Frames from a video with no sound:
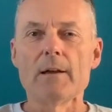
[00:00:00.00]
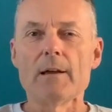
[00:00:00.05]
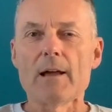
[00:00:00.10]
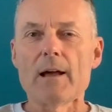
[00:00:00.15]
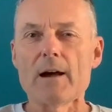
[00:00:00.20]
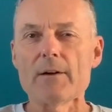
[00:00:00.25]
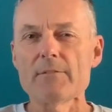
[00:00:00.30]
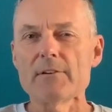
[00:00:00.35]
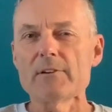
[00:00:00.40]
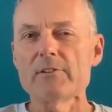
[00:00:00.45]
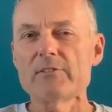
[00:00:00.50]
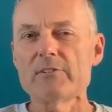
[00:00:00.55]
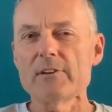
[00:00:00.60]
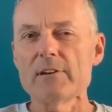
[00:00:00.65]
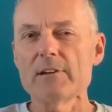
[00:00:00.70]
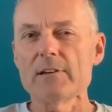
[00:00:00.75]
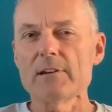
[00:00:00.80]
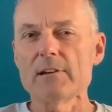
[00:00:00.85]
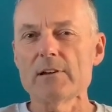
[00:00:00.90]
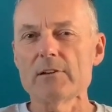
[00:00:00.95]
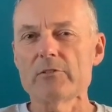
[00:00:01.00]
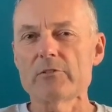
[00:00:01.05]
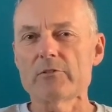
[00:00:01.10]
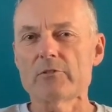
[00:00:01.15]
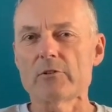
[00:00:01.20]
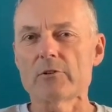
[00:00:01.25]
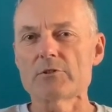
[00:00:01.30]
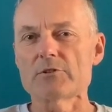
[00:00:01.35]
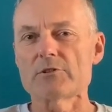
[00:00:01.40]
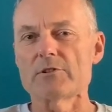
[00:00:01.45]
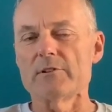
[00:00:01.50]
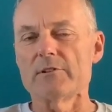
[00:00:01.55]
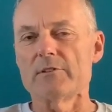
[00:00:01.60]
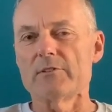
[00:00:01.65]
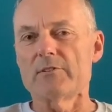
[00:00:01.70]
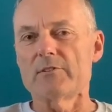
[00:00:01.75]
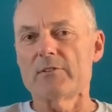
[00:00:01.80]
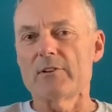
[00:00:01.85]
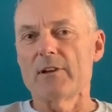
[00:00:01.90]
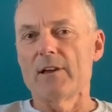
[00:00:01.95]
Having seen the
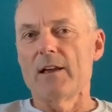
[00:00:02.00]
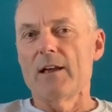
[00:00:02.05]
instructions,